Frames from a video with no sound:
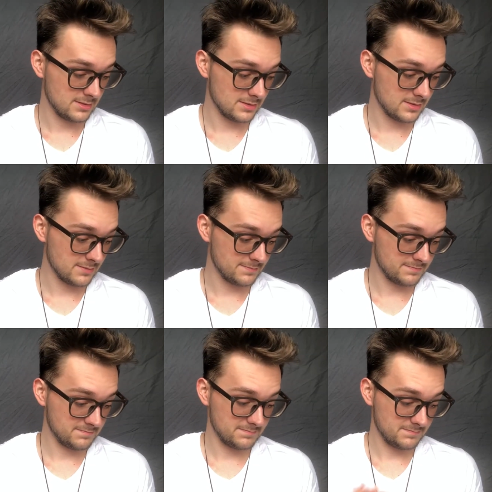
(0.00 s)

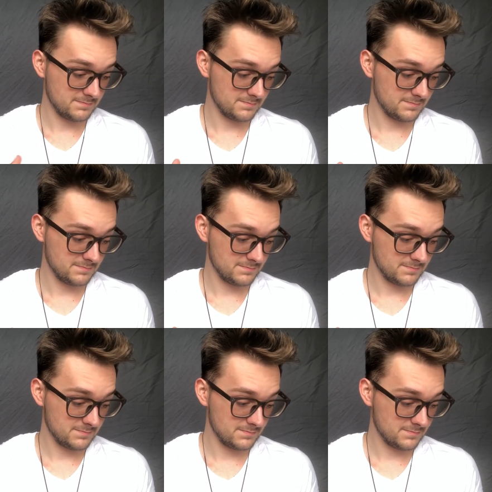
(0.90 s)
Nobody speaks.